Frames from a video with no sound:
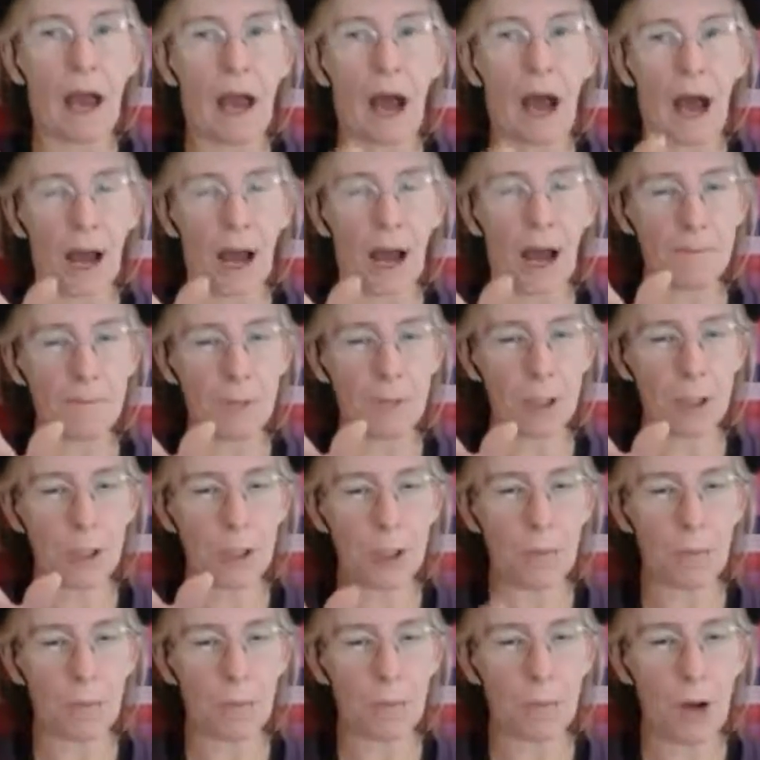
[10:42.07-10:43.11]
I put
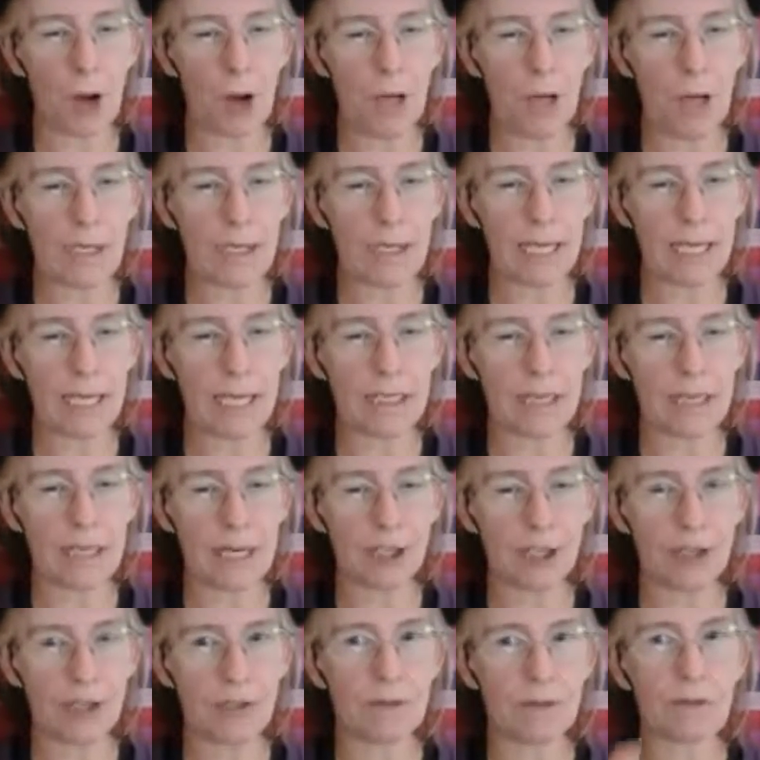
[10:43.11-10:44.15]
the pause
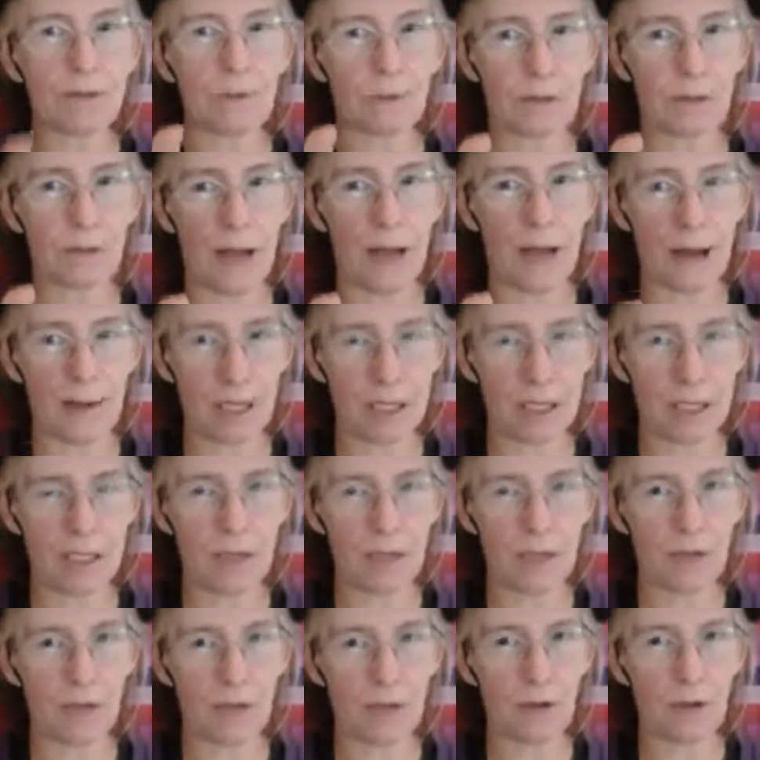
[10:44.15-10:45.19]
annotation, or how I
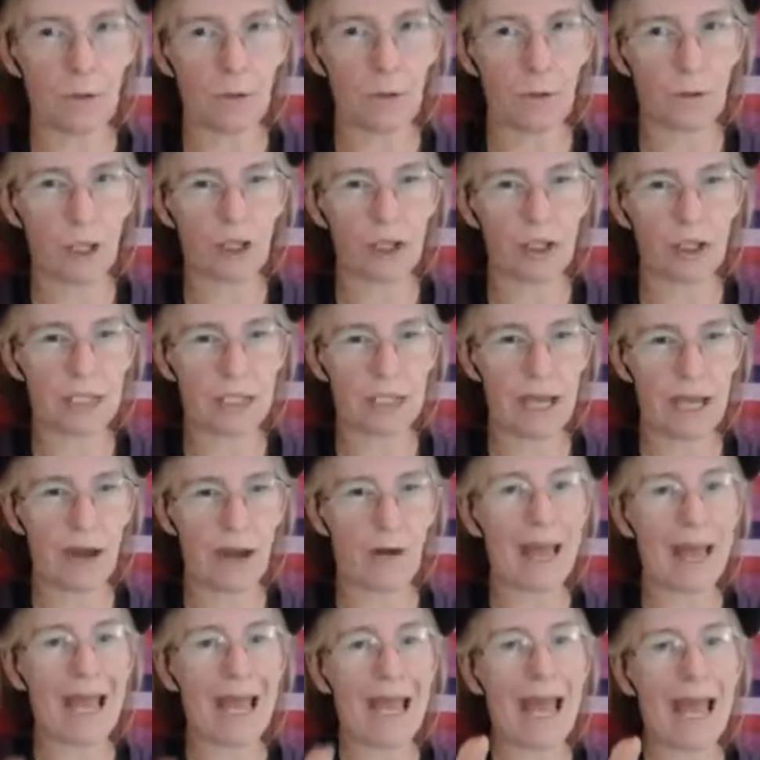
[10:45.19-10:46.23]
can do the questions
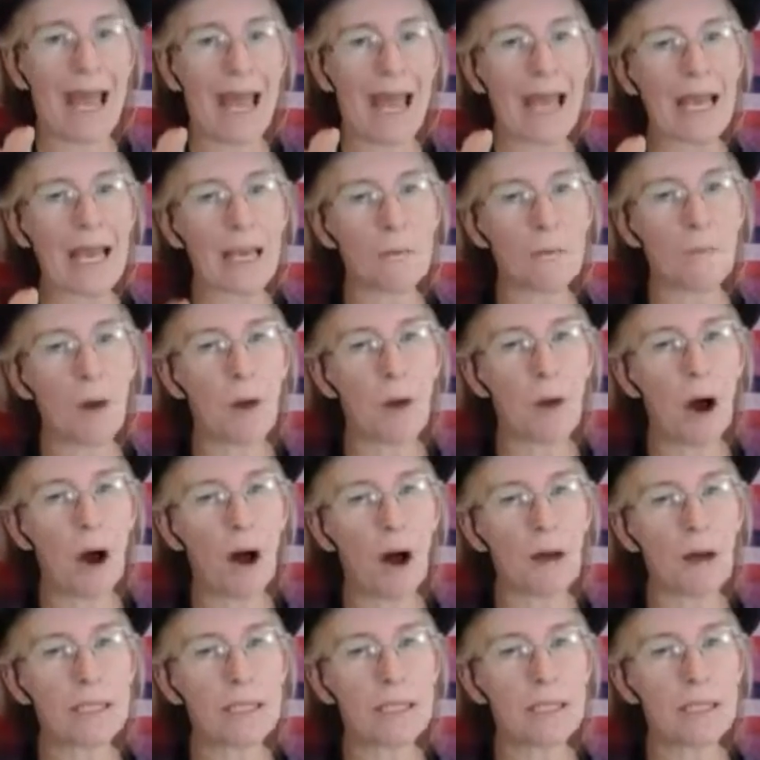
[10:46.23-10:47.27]
now, it
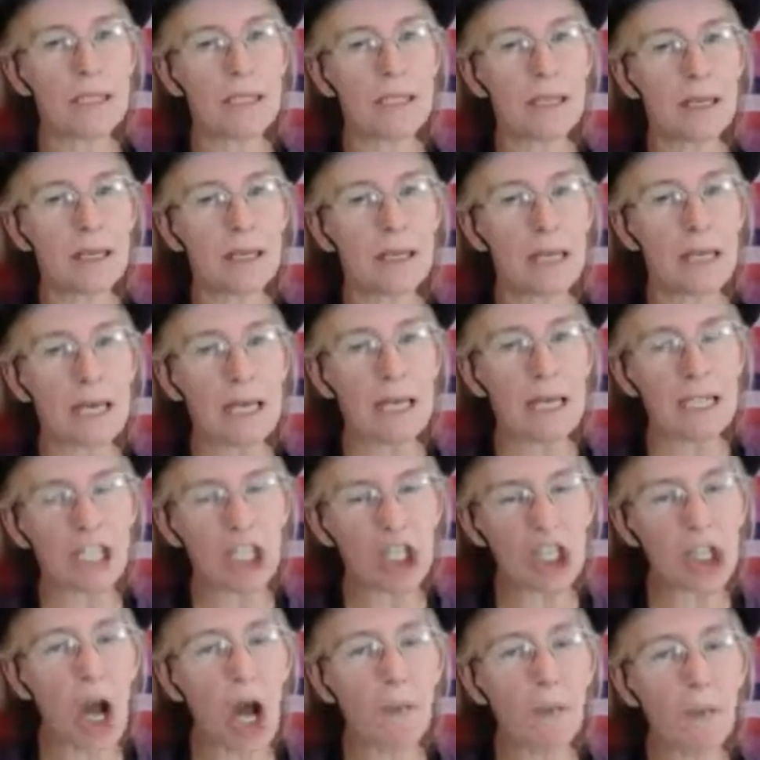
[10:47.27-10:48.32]
pauses,
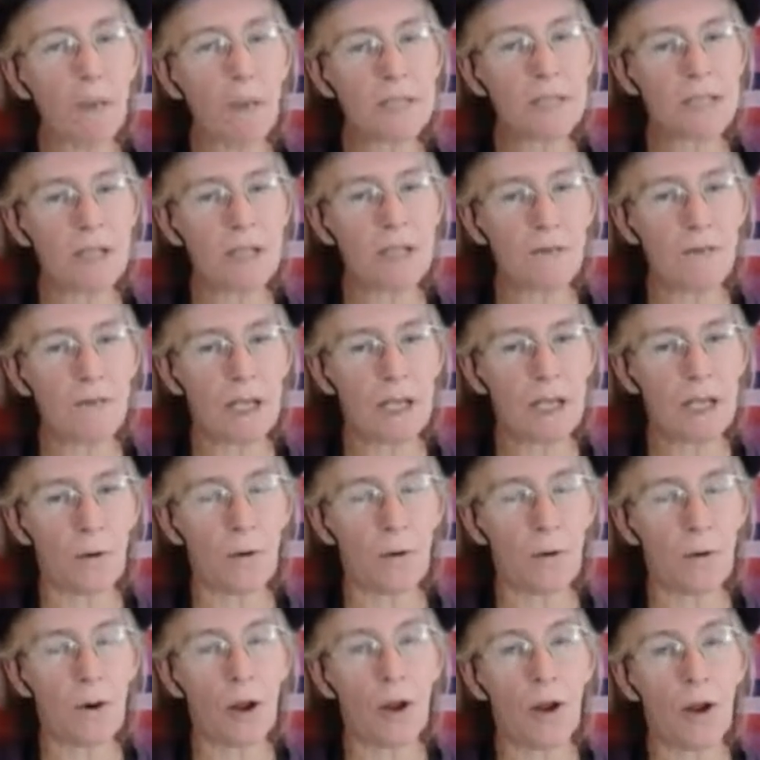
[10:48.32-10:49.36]
stops the
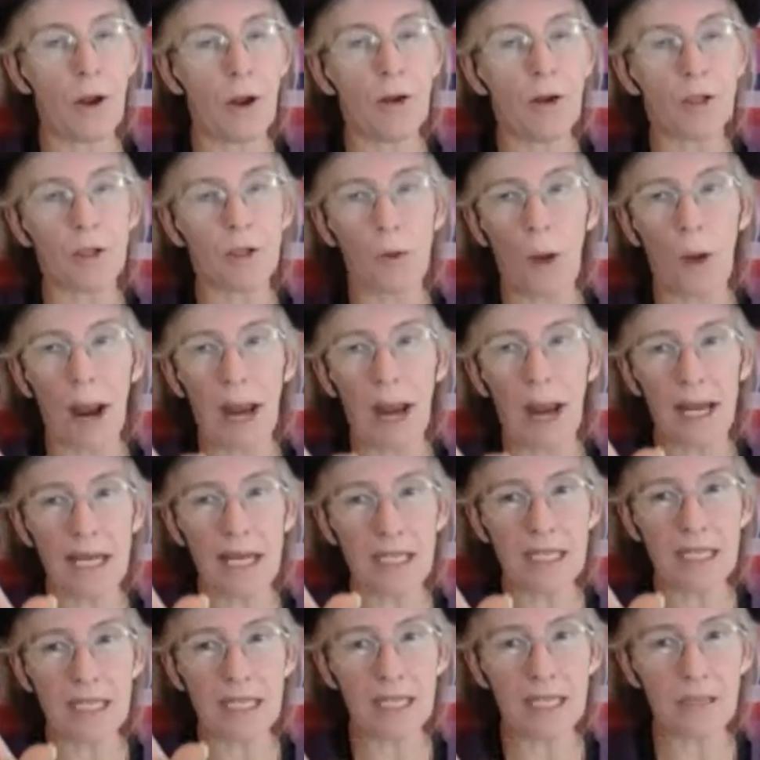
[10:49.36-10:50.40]
video. So I
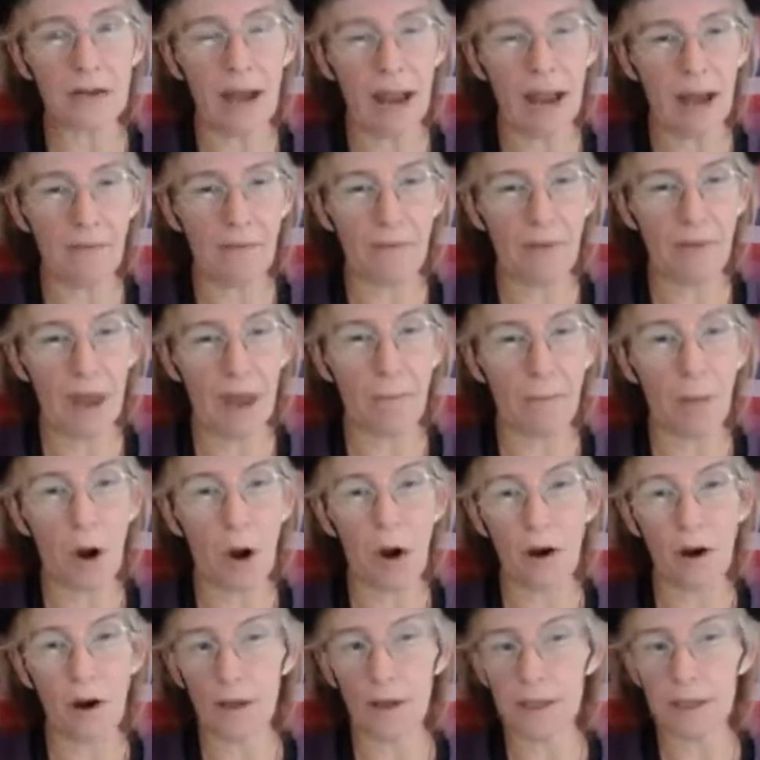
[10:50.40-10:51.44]
can still have that
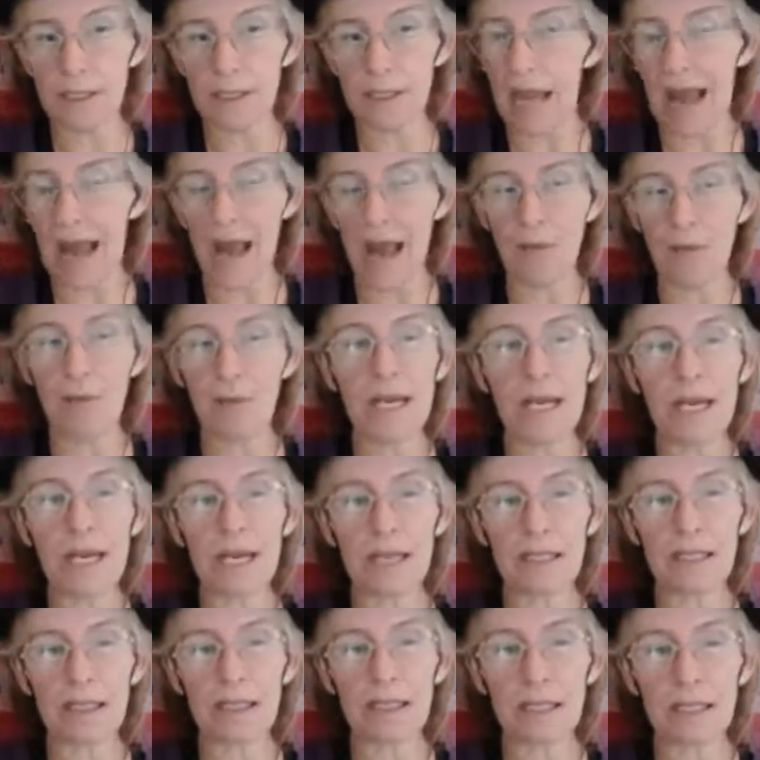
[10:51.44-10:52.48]
pause at the
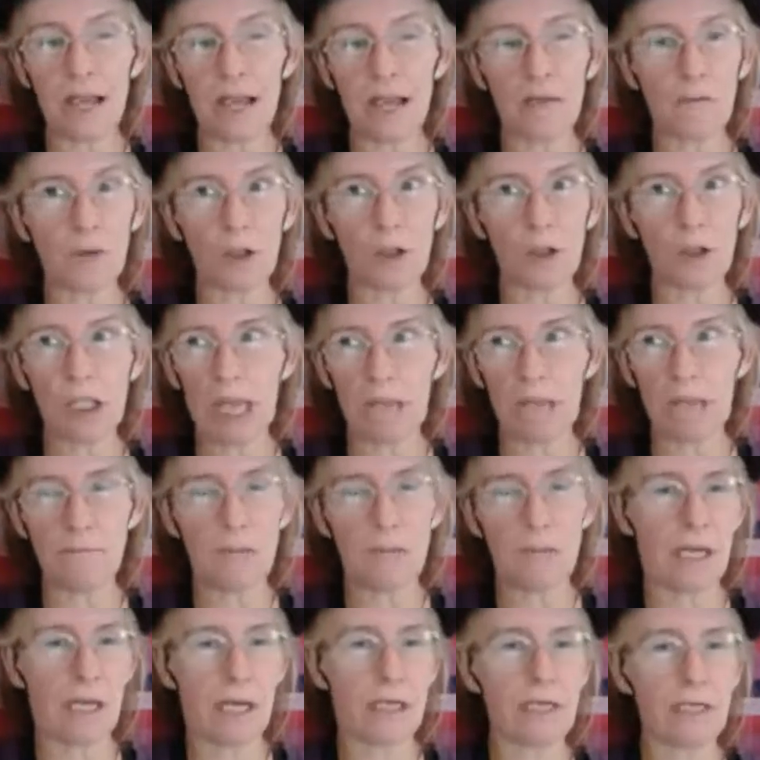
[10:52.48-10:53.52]
end set for 10
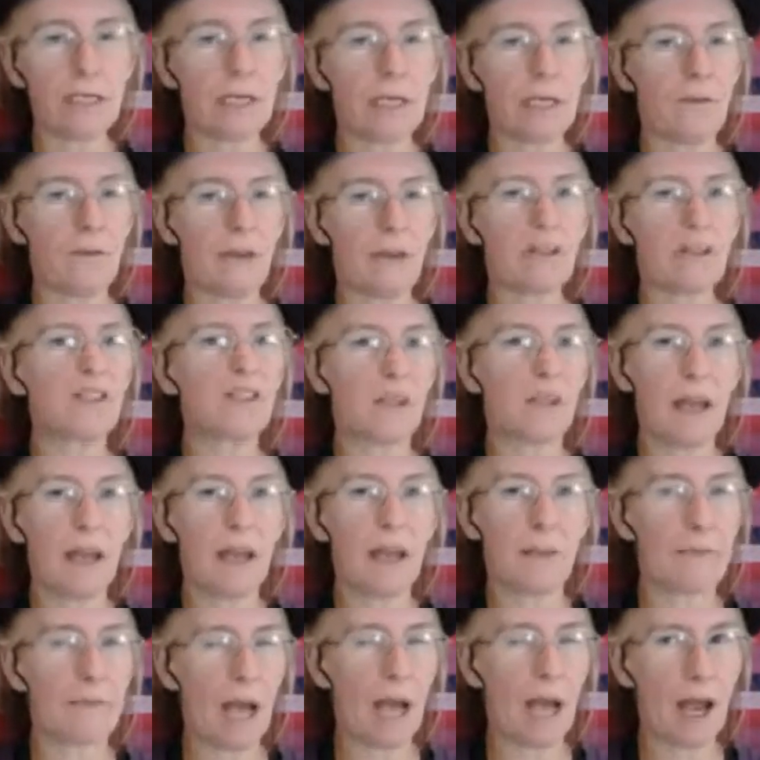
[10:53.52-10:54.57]
minutes, if it'll
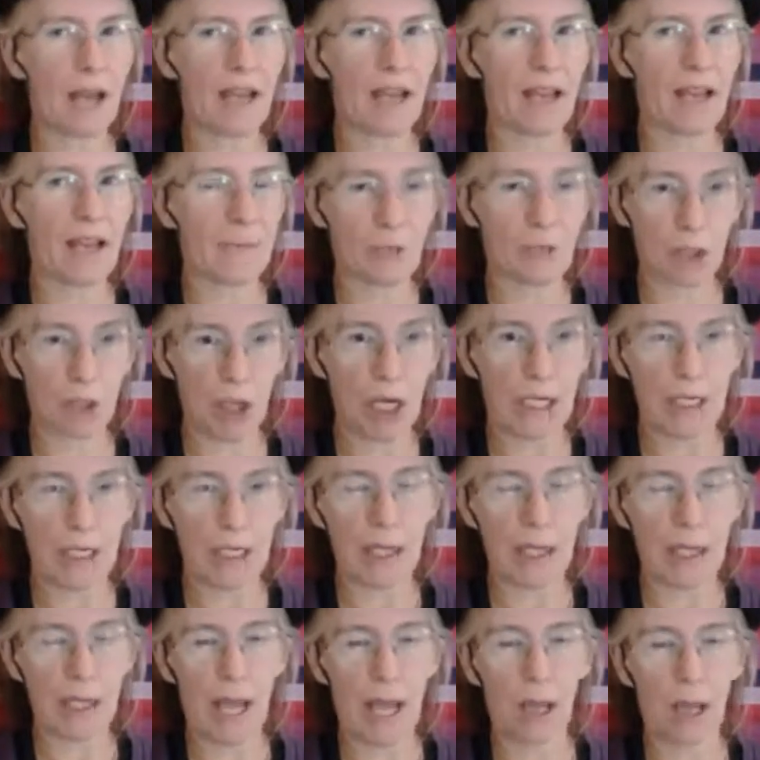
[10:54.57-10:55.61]
let me. I haven't tried
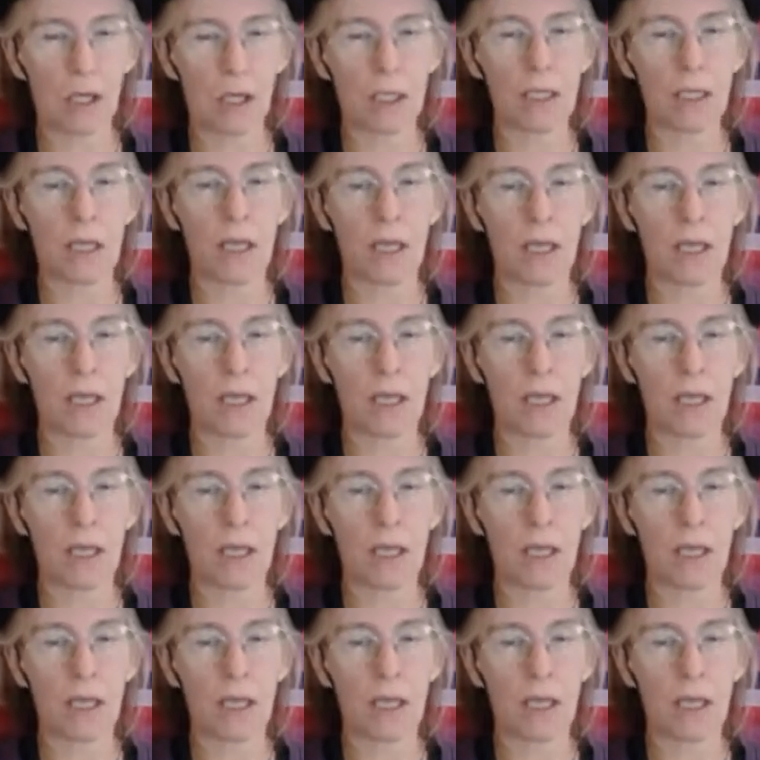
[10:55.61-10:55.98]
it that long.